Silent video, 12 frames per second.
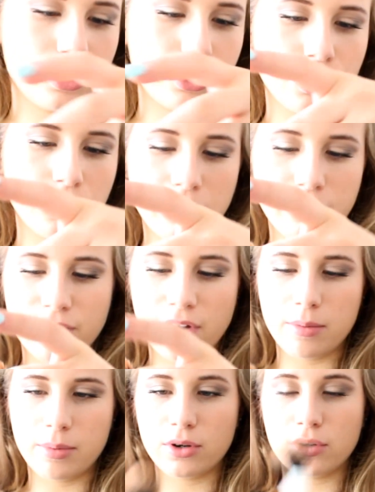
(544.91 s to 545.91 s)
Duo
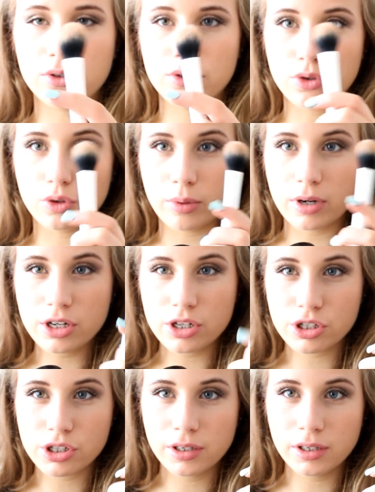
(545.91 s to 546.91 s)
Fiber contour
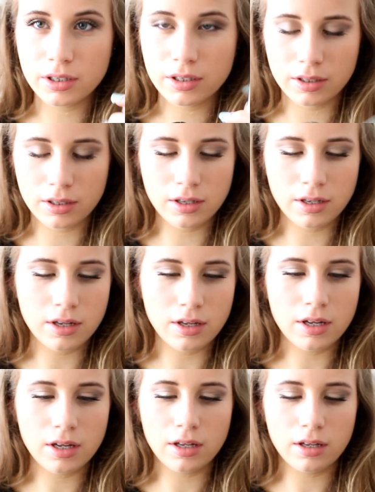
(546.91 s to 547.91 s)
brush
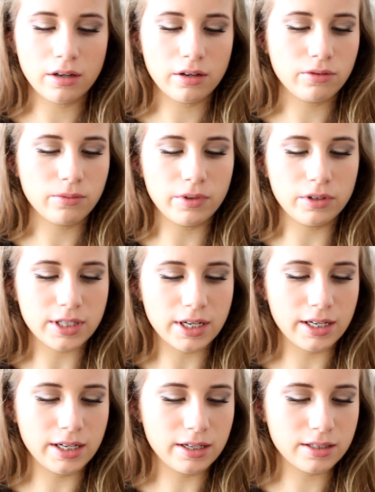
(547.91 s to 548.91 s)
from Real
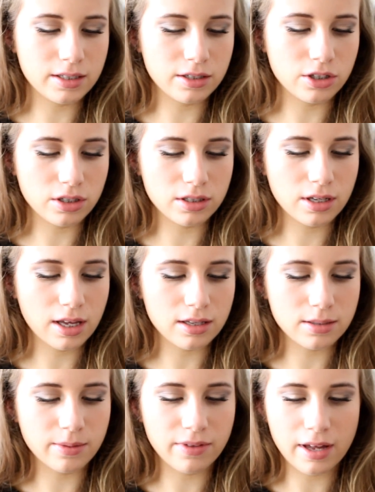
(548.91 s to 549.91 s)
Techniques and just get
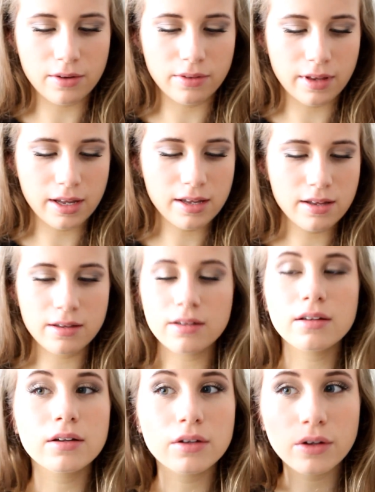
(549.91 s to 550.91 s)
some of that on there,
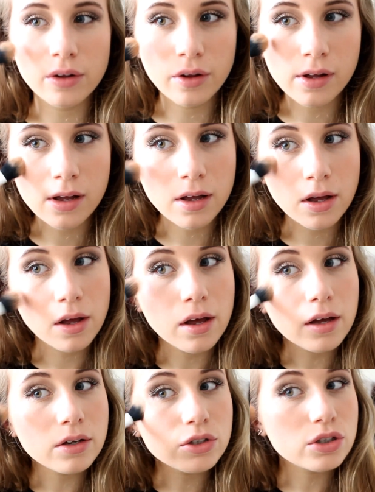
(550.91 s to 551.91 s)

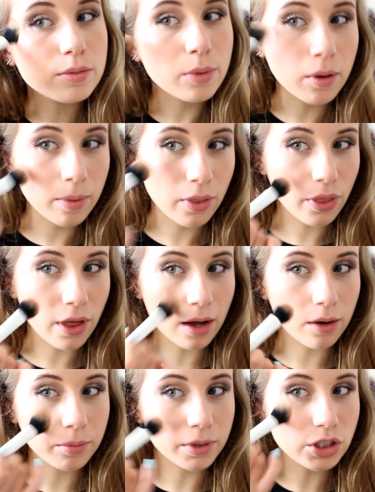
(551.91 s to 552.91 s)
and just pop that
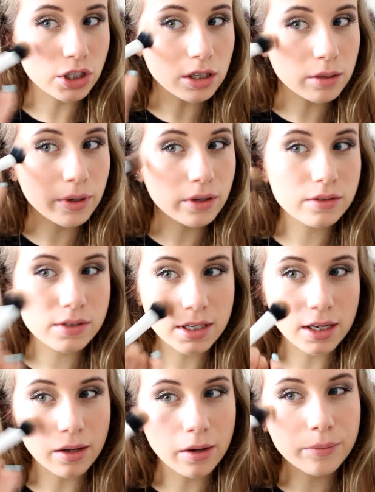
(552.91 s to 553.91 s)
on my cheekbones
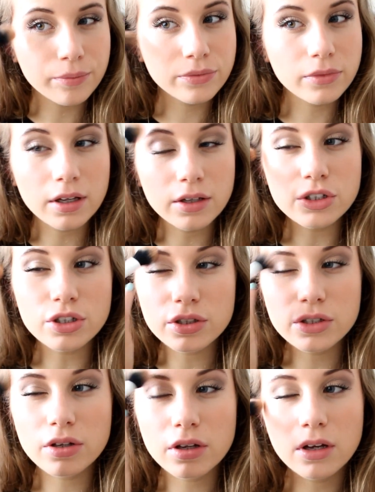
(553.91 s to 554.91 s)
here and
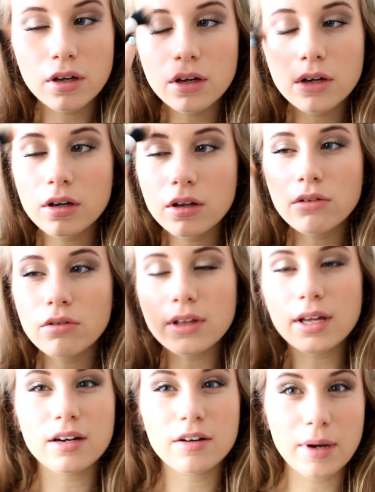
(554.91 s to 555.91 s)
just through
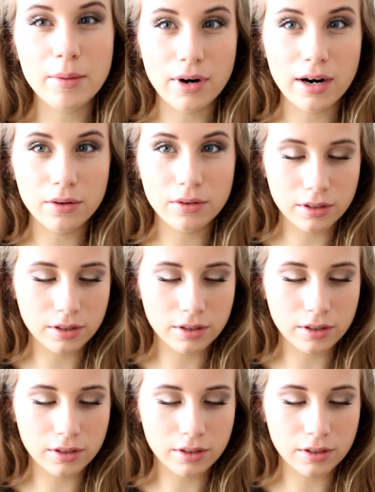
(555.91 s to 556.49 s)
the end of my brow.